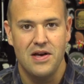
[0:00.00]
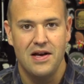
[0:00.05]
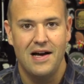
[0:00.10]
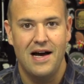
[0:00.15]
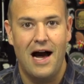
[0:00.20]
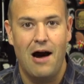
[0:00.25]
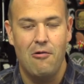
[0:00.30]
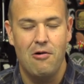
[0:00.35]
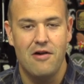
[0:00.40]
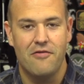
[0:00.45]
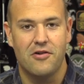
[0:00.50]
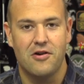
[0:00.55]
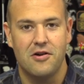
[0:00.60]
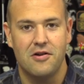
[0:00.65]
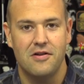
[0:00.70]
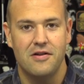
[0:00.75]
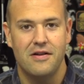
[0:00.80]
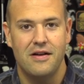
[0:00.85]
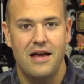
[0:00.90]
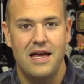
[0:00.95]

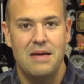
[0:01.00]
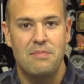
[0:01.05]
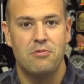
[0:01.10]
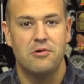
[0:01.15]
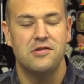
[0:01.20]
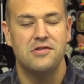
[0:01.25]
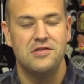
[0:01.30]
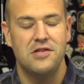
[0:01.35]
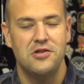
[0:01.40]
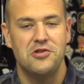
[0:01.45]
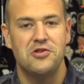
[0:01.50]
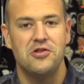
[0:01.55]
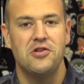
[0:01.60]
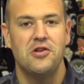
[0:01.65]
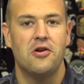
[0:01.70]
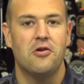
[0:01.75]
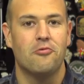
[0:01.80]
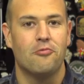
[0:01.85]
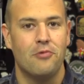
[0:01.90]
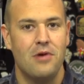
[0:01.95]
however, a
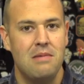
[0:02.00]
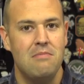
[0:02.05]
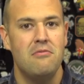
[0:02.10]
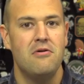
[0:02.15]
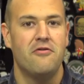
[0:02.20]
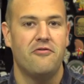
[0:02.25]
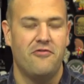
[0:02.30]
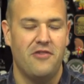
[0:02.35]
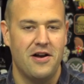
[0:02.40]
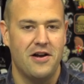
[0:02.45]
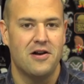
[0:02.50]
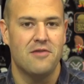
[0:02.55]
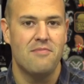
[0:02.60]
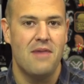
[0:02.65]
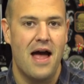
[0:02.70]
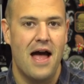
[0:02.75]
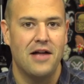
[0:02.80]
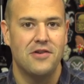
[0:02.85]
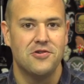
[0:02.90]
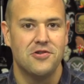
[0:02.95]
precision rimfire
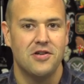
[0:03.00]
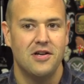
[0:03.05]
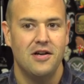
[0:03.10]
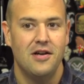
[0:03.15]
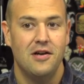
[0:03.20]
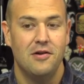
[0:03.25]
match,